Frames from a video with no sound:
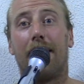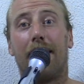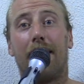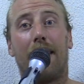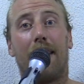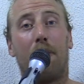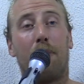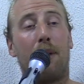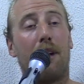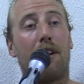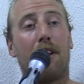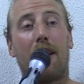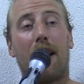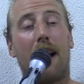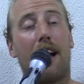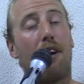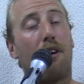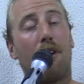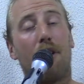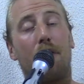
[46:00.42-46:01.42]
I
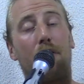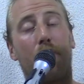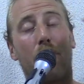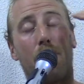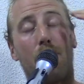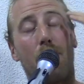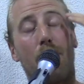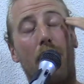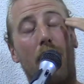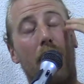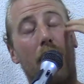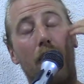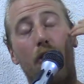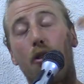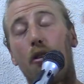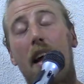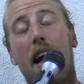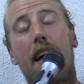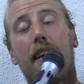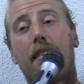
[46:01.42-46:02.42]
don't know if the dude
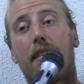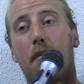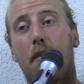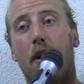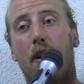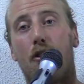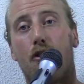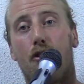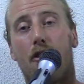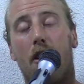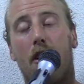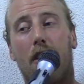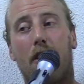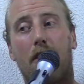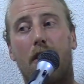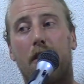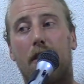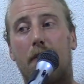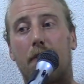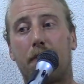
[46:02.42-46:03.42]
has to be on drugs
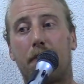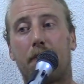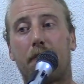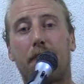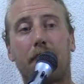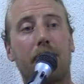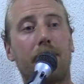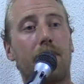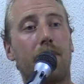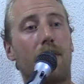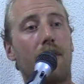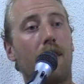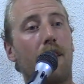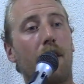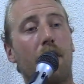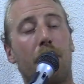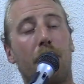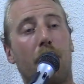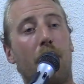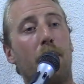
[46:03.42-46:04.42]

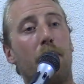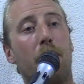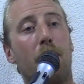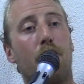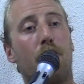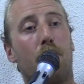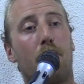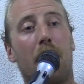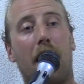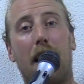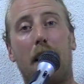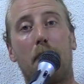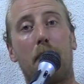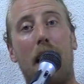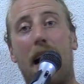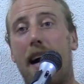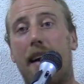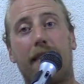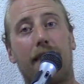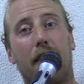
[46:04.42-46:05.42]
for him to just like
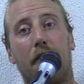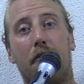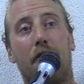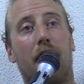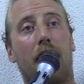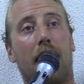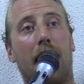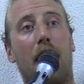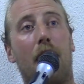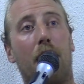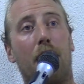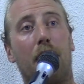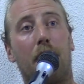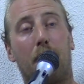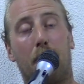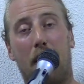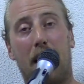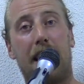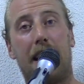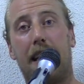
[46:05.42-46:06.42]
pass the fuck out
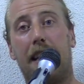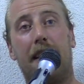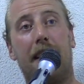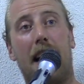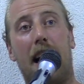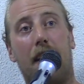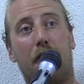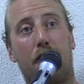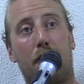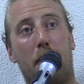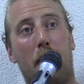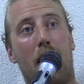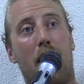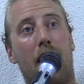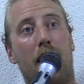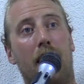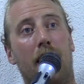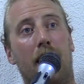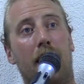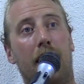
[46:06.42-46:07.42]
right in that
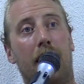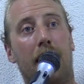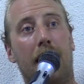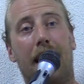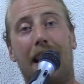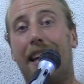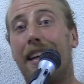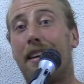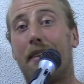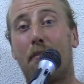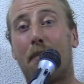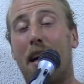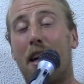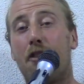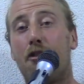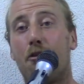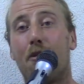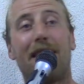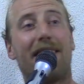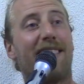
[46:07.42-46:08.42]
spot. And mind
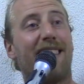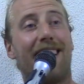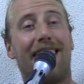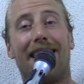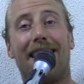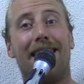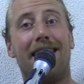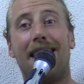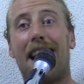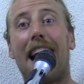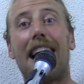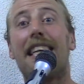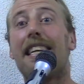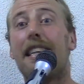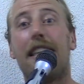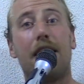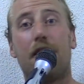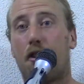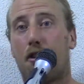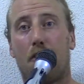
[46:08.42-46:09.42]
you, it's
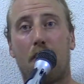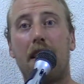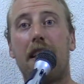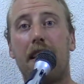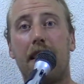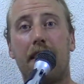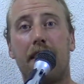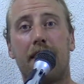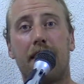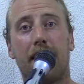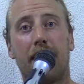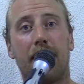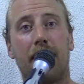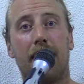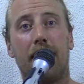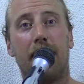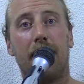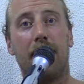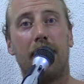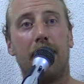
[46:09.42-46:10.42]
90 degrees
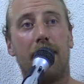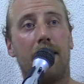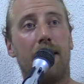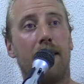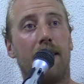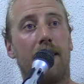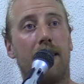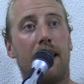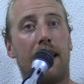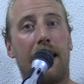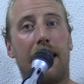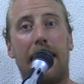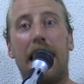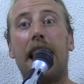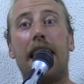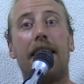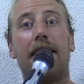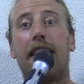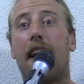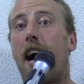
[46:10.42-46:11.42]

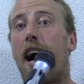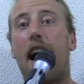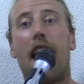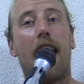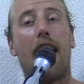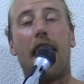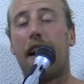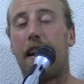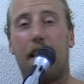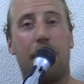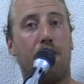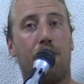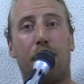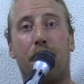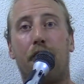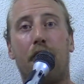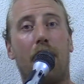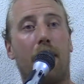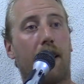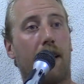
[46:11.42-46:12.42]
and hot as
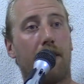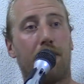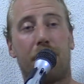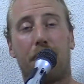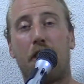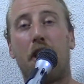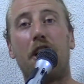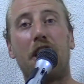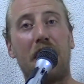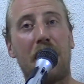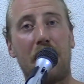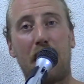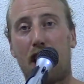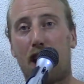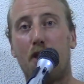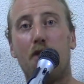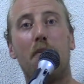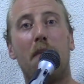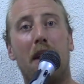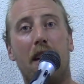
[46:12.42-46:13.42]
fuck, sunny,
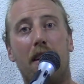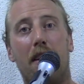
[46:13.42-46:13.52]
humid.